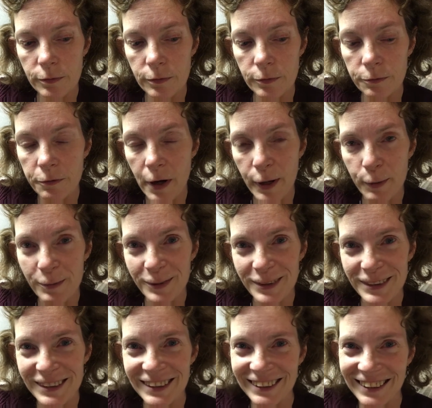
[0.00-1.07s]

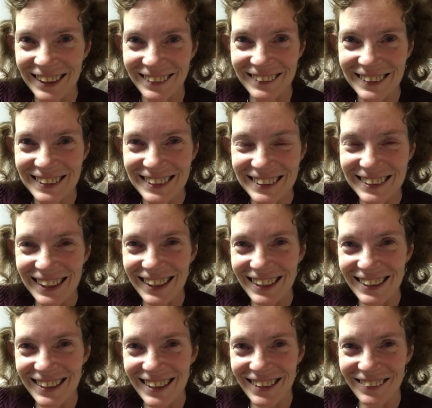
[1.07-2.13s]
fibers and how
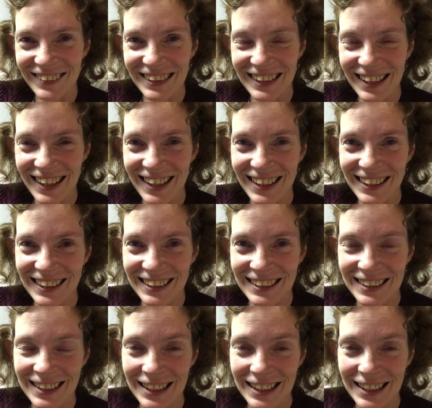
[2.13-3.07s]
excited I would get, and,